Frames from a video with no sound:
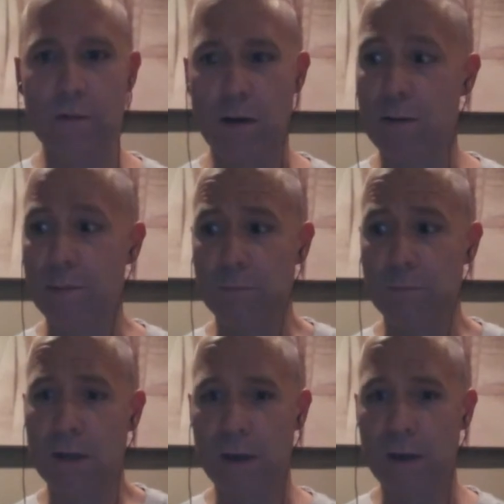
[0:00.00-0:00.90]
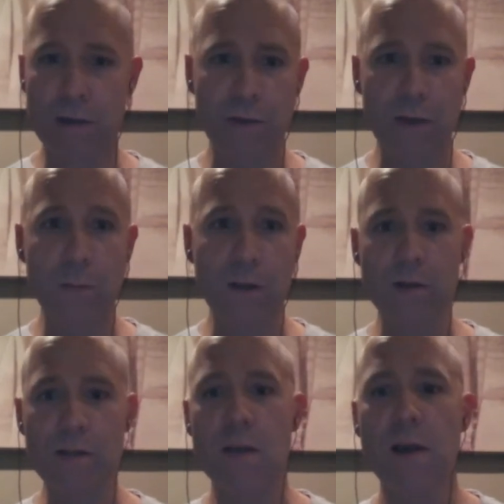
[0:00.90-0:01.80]
connectivity,
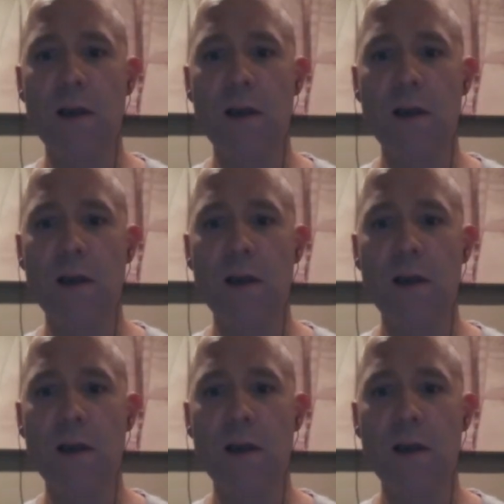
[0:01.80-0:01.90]
because